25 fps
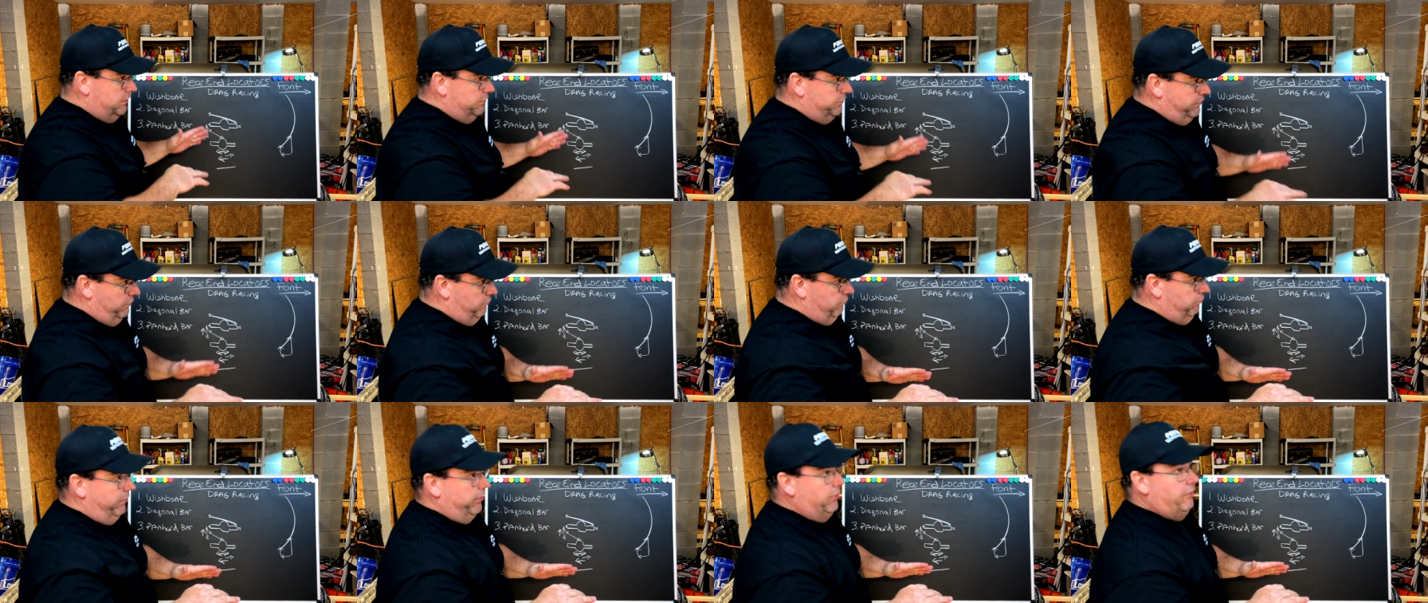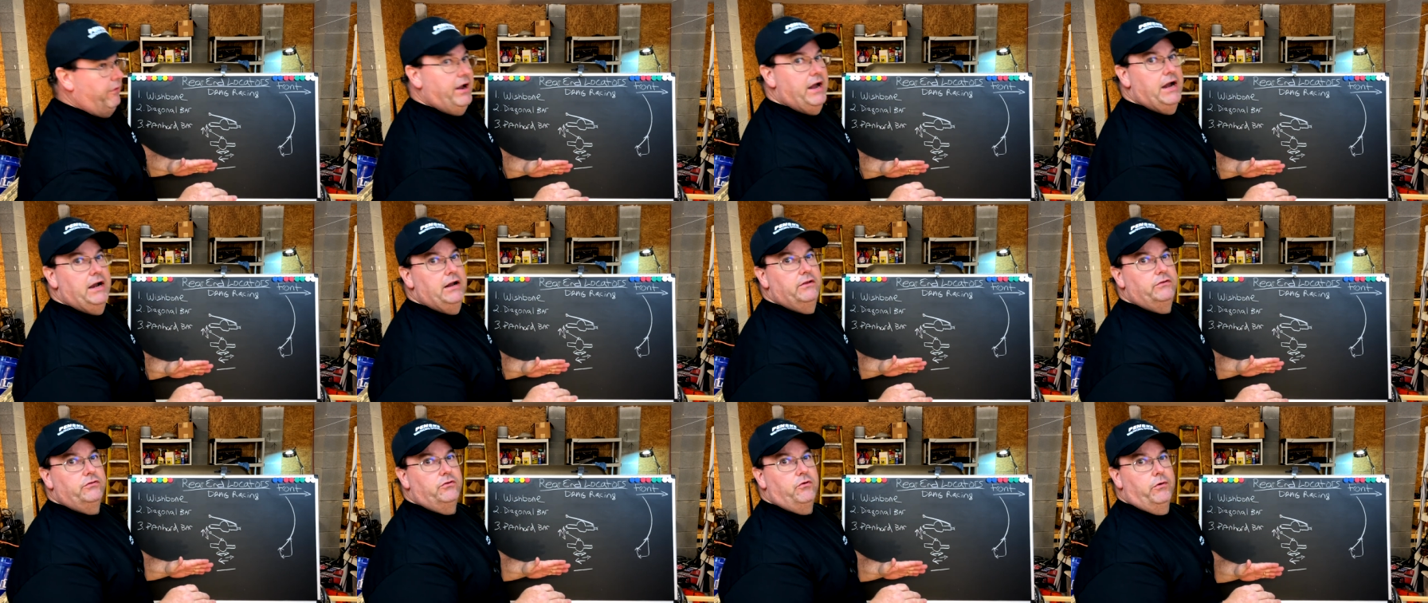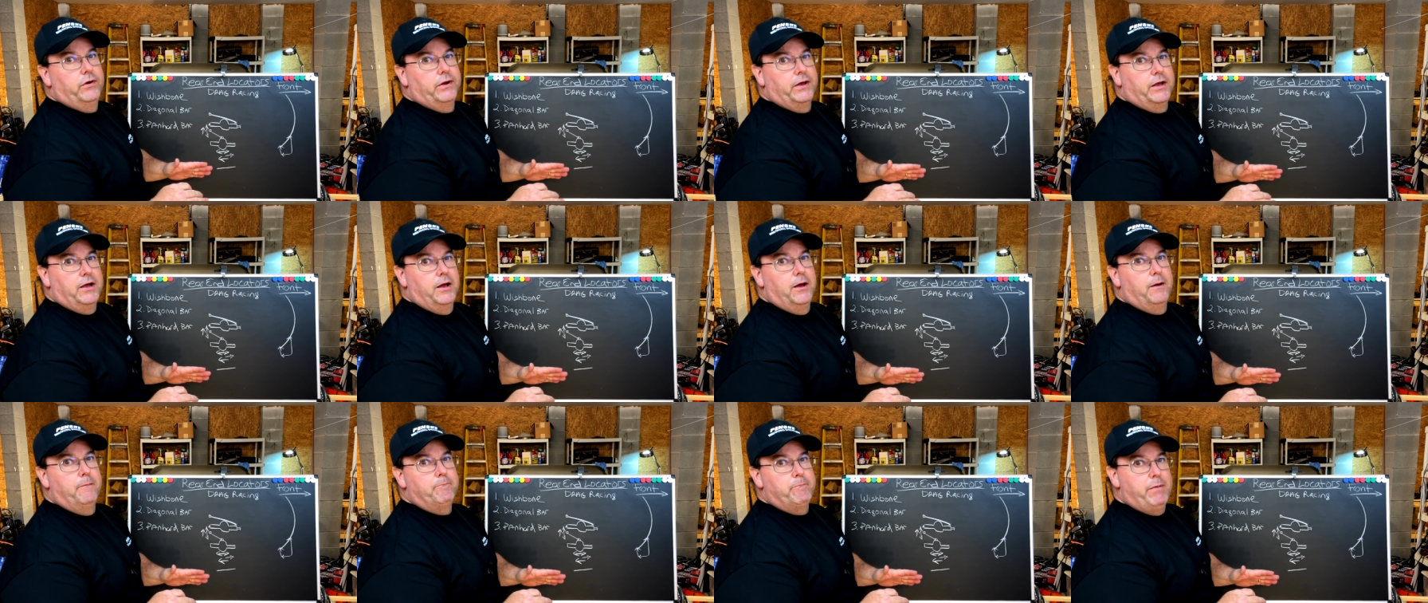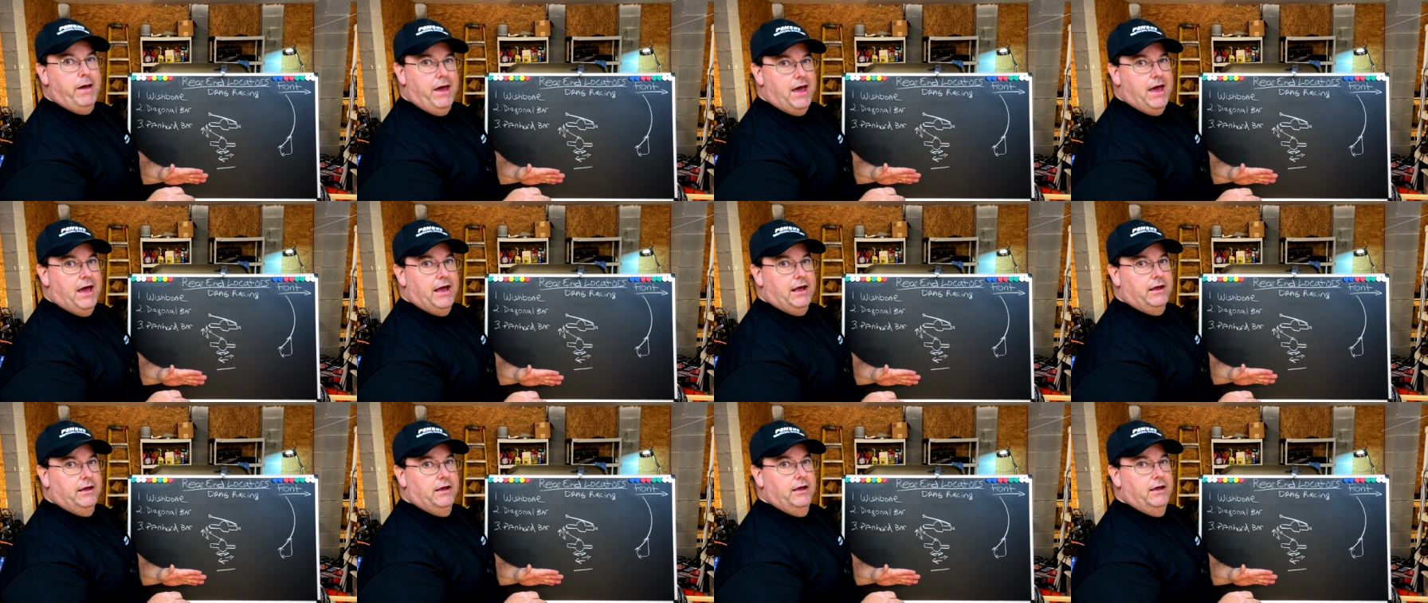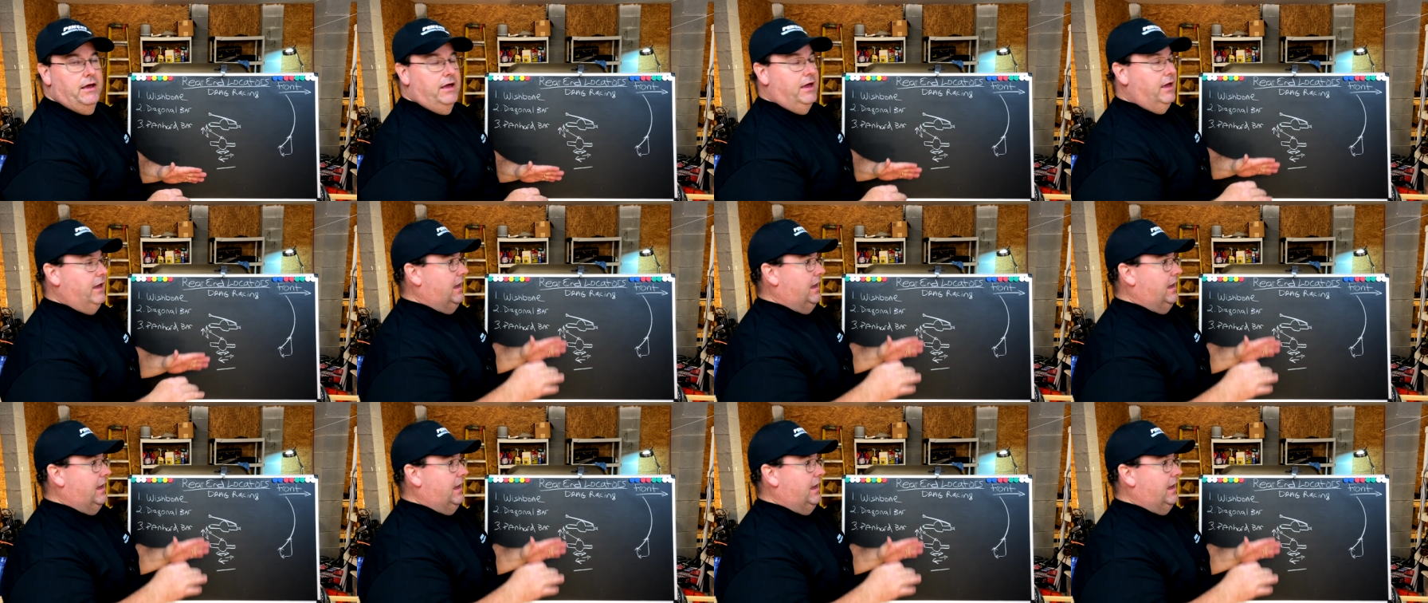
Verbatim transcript: the rear end is going to come back.